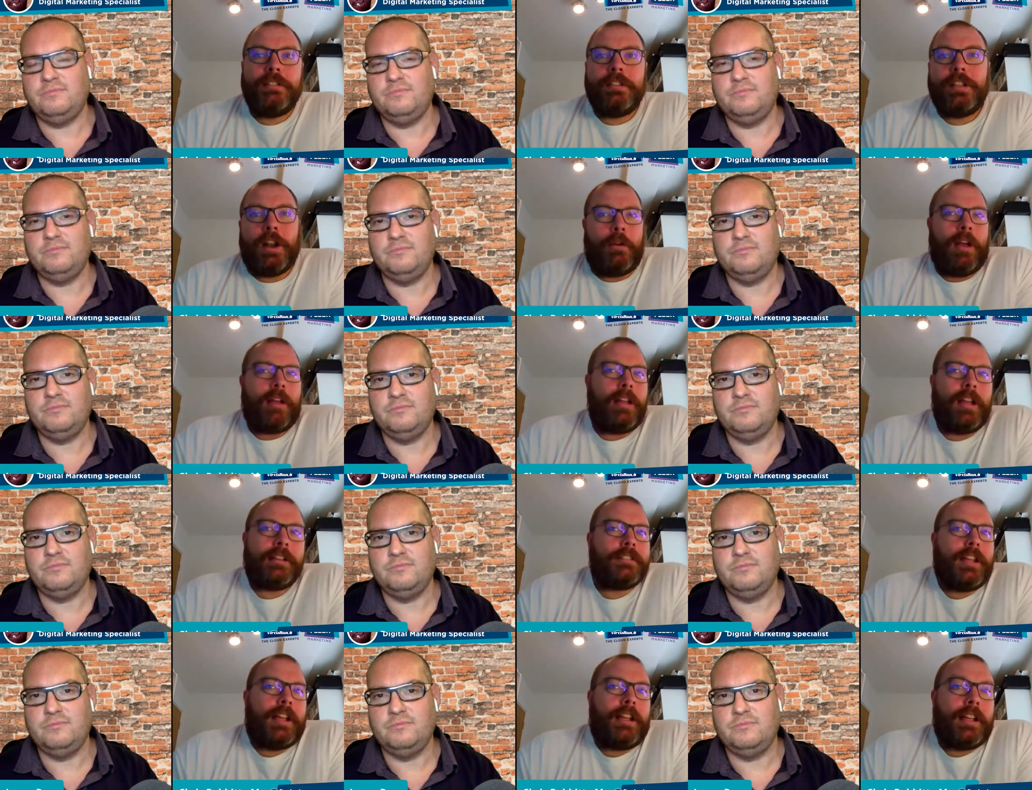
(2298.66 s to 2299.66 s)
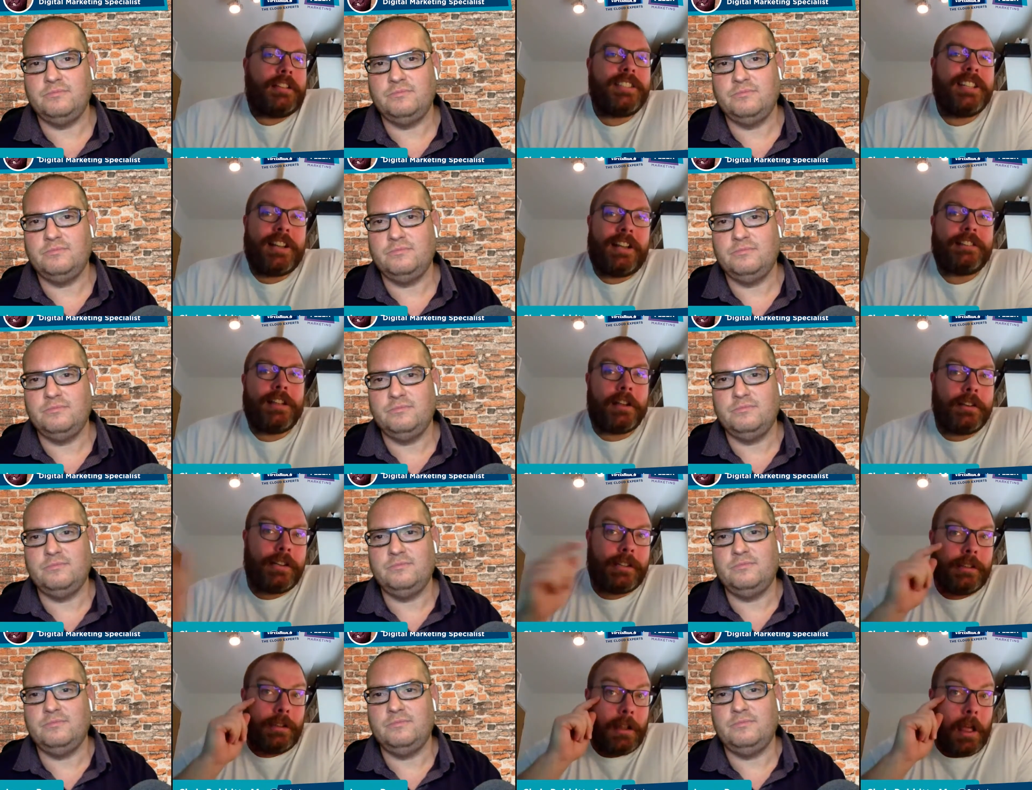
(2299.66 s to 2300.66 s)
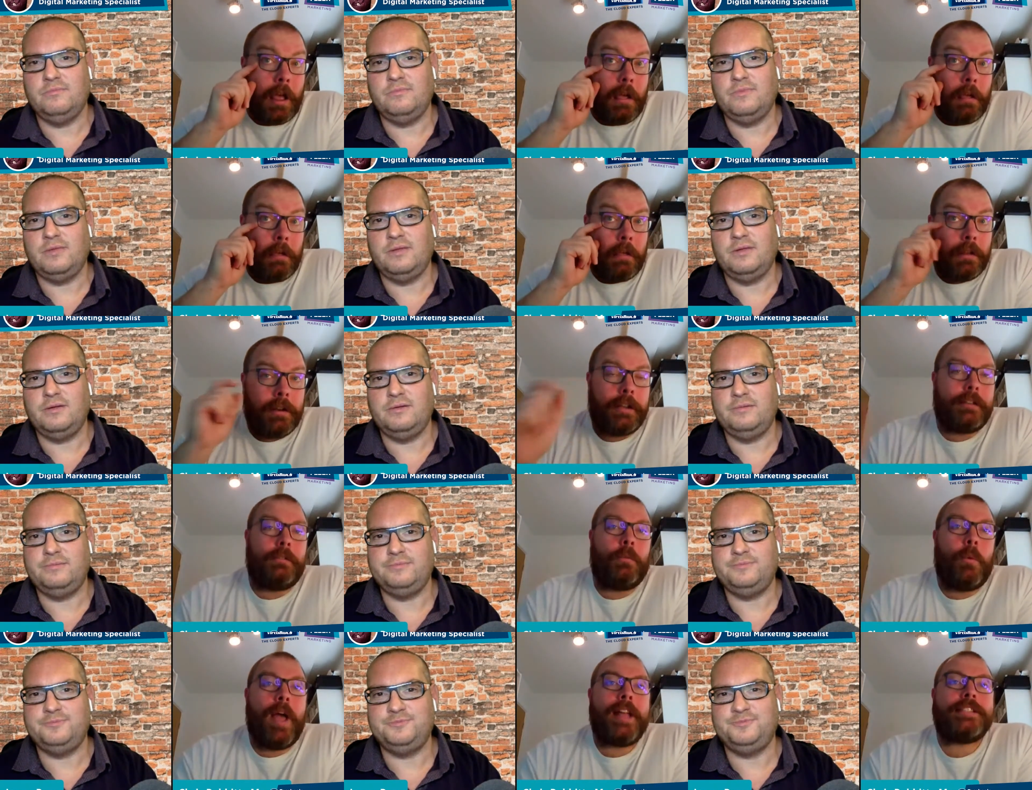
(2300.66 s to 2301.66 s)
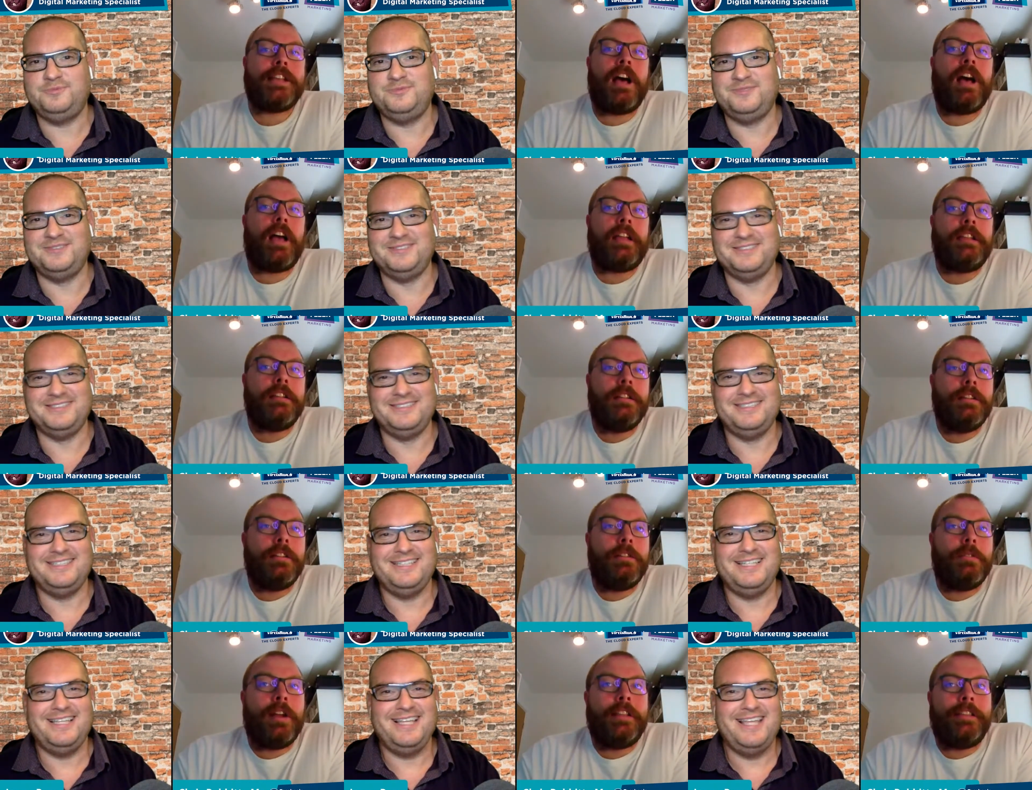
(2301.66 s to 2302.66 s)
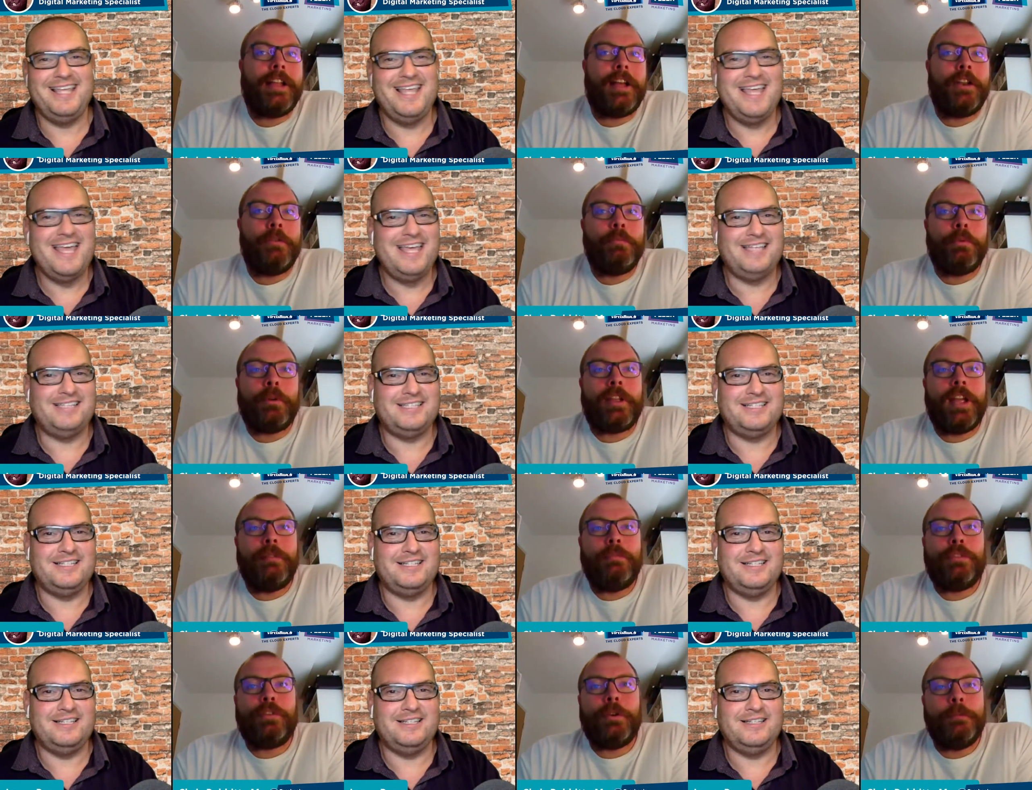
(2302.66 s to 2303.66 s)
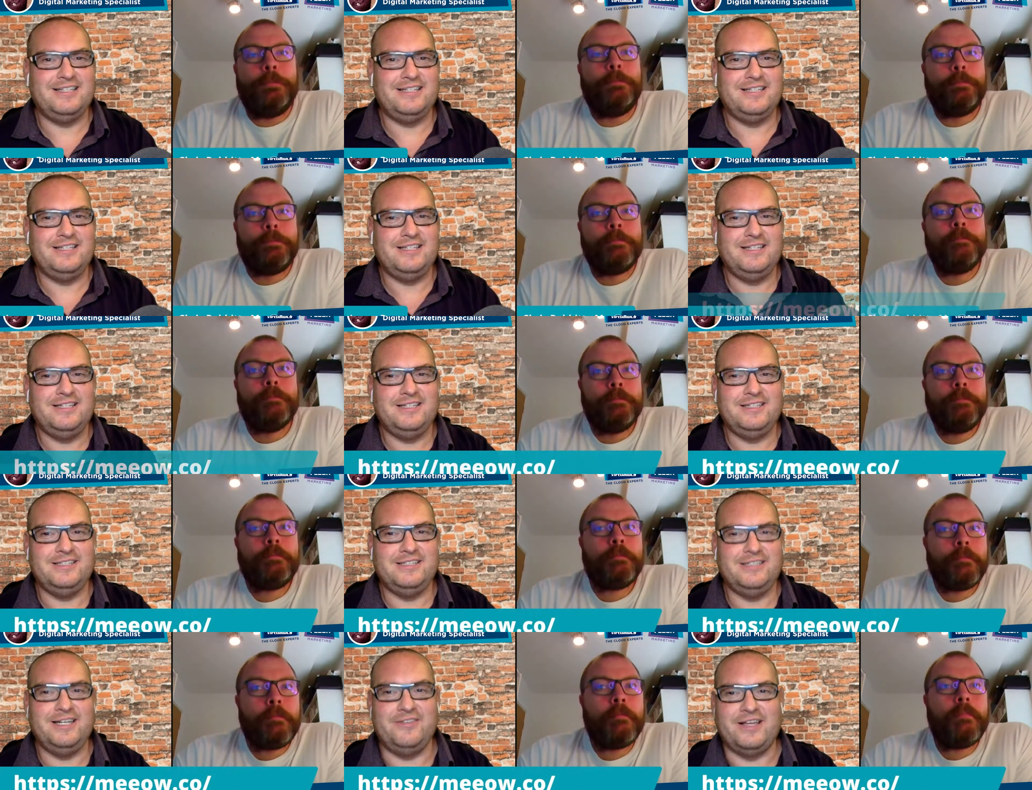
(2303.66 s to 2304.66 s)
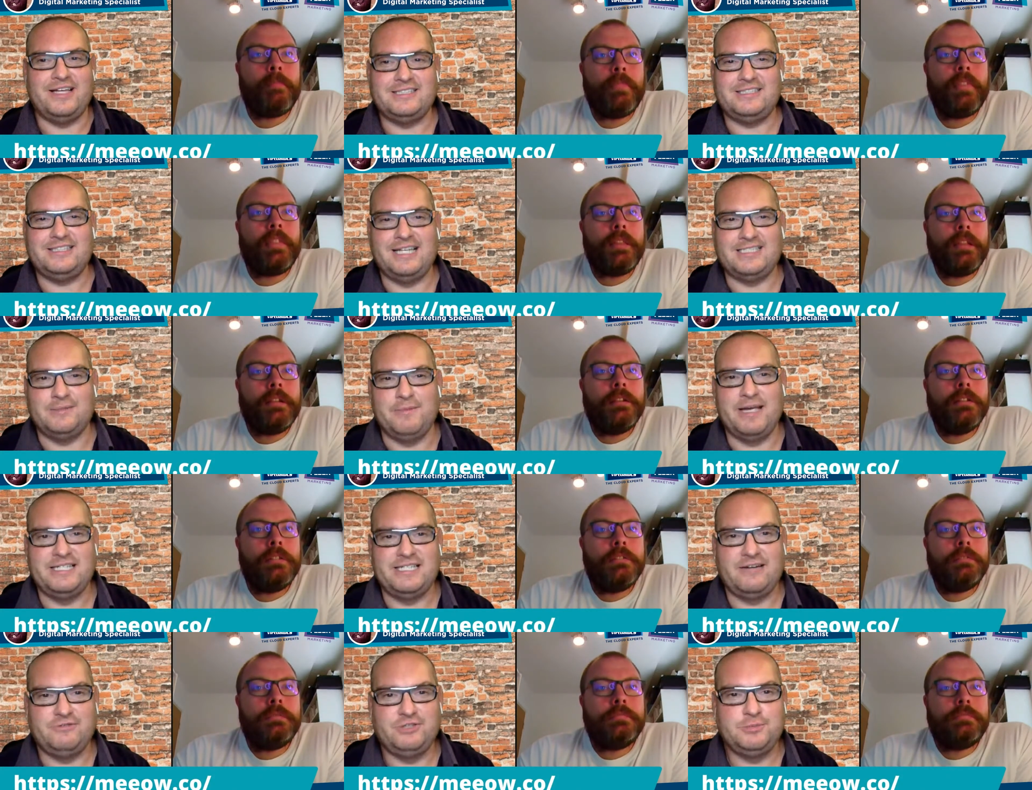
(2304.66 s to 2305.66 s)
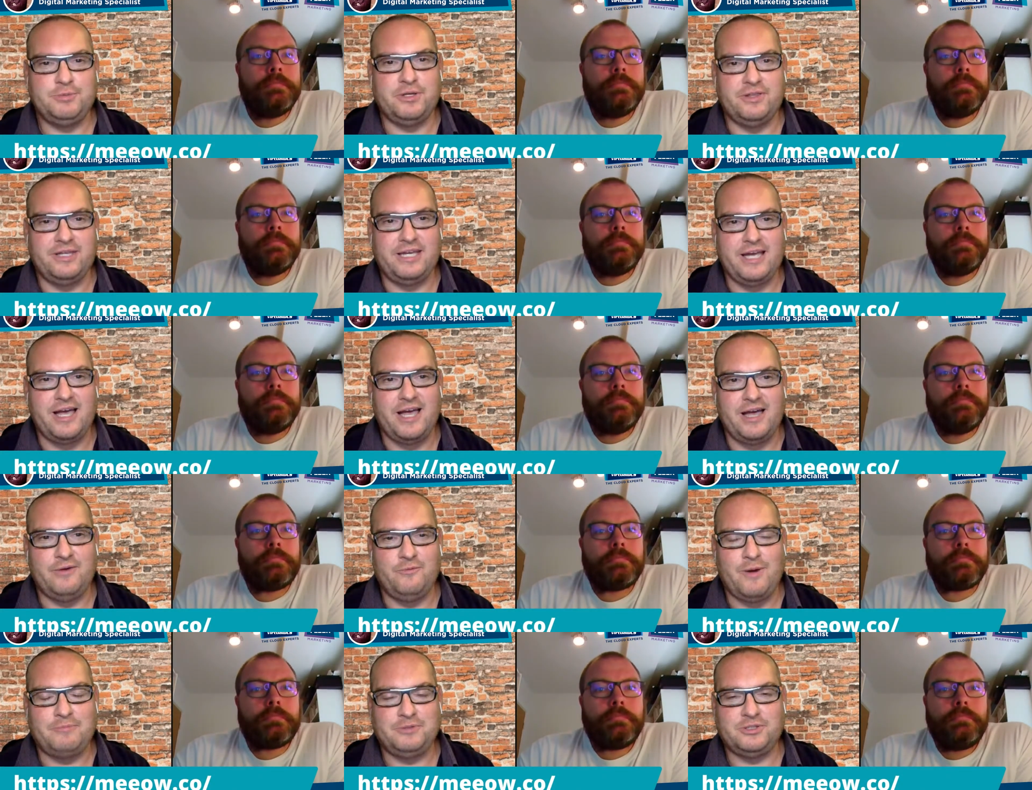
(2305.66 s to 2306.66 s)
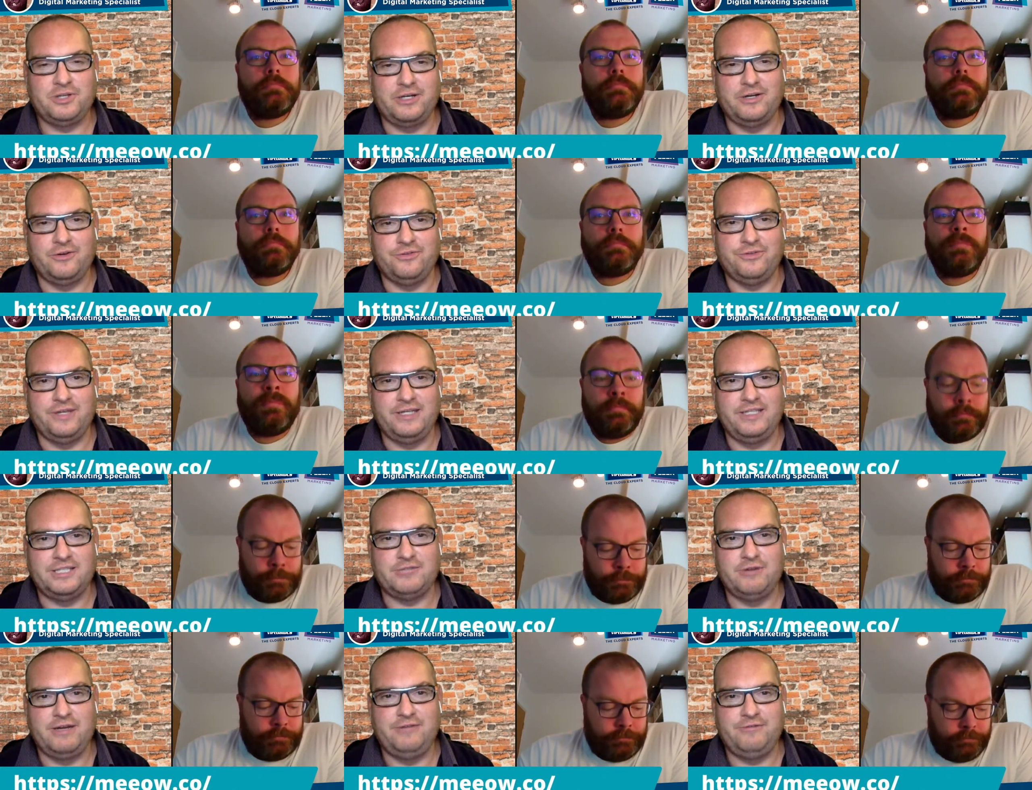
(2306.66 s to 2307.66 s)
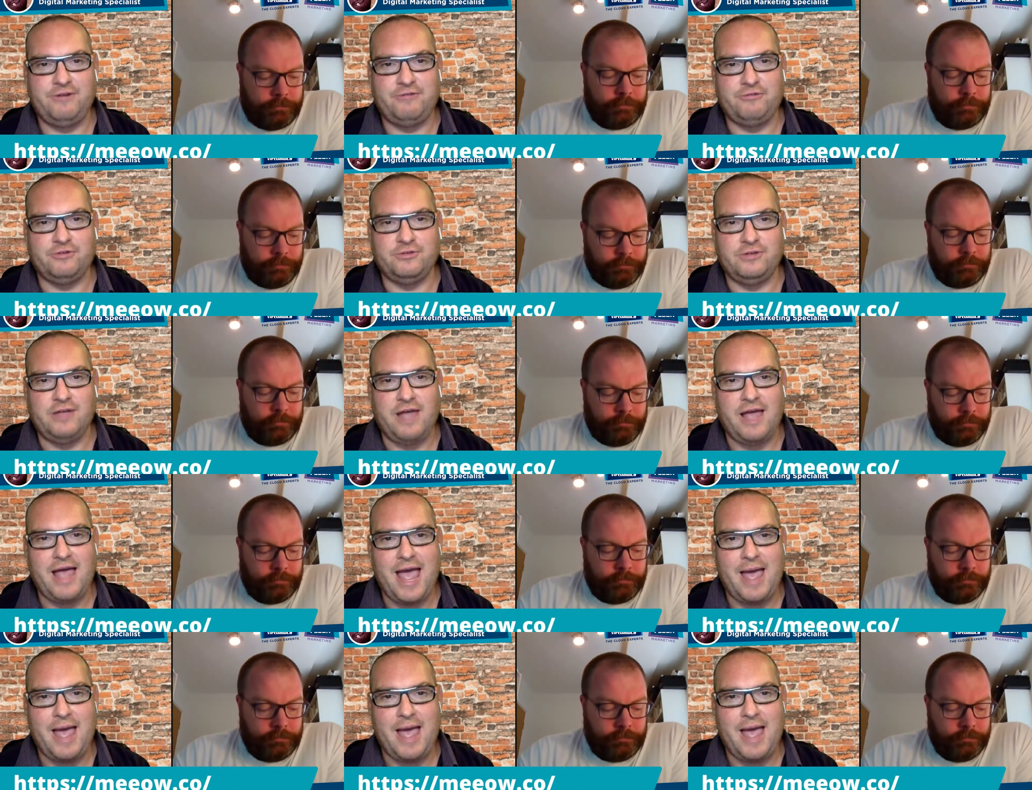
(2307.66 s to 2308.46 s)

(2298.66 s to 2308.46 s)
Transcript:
Speaker 1: me, you know, I, I, I did have a little, uh, little wet mm-hmm. when that number came through.
Speaker 2: No, that's that's amazing. I've just put the uh, website on the screen for everyone. Uh,